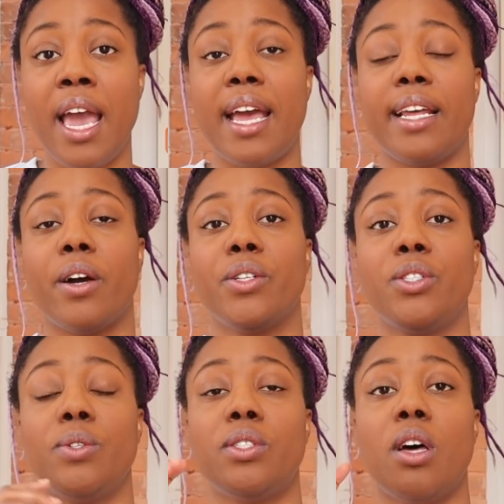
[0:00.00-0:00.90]
and I
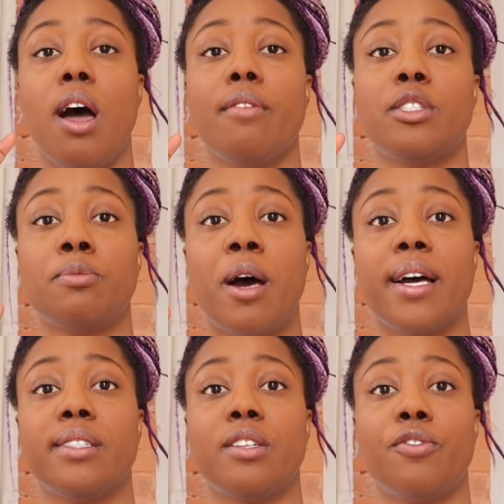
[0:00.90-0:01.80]
also still have
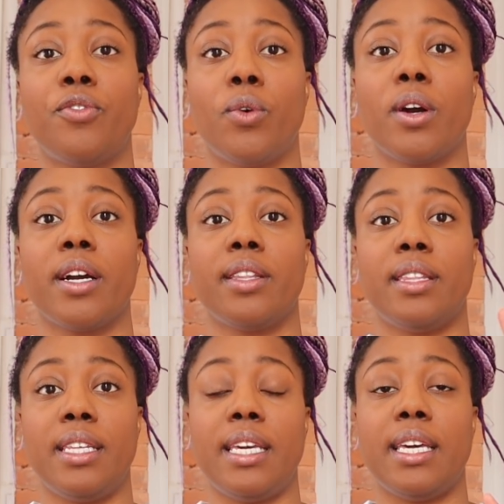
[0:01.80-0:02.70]
spots for
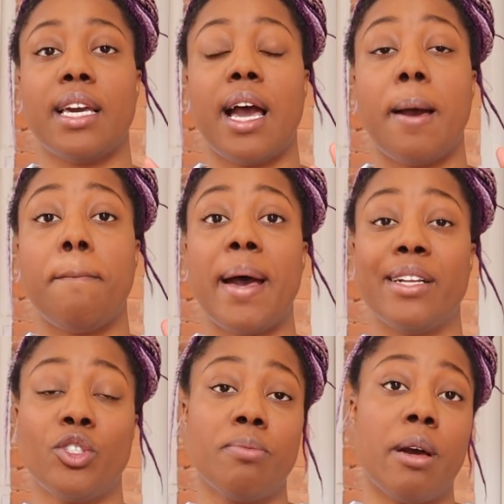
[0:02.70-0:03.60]
the
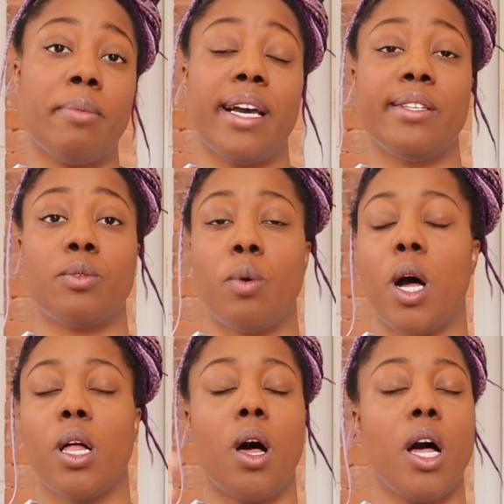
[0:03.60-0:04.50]
Patch and Mama as well.